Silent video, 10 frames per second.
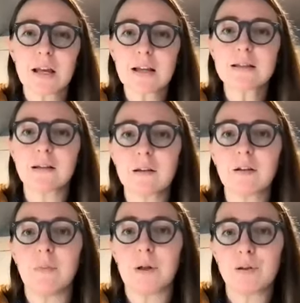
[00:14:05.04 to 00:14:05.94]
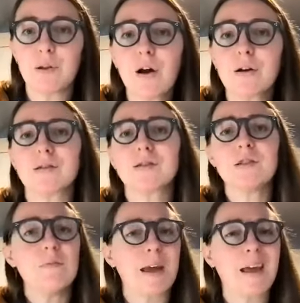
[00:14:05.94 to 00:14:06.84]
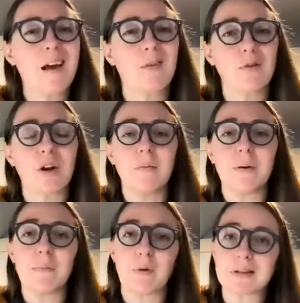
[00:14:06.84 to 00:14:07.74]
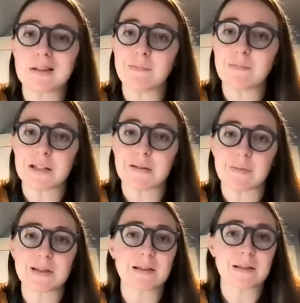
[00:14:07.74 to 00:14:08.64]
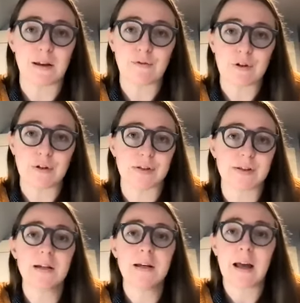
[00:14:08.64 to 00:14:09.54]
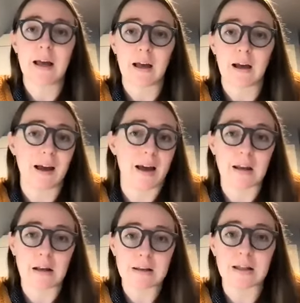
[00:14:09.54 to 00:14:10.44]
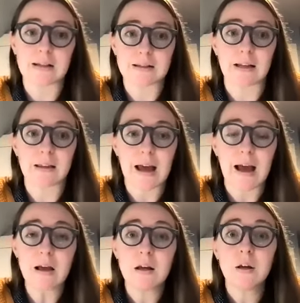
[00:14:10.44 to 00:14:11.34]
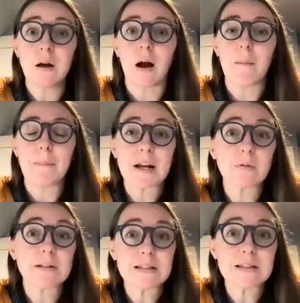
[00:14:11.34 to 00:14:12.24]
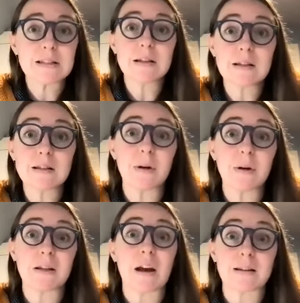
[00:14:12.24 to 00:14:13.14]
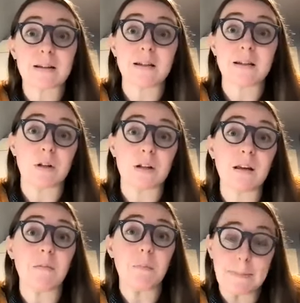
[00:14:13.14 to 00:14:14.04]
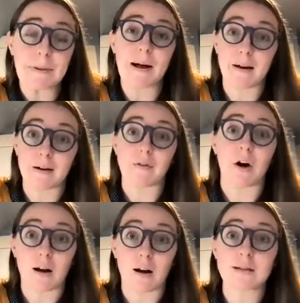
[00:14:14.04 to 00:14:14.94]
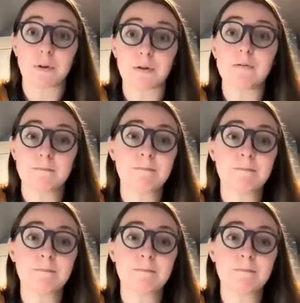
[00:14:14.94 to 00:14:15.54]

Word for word: takes a little bit longer. So you might have a little bit more symptoms, sniffles, headache, things like that. Um, but I would still anticipate the vaccine would keep people out of the hospital.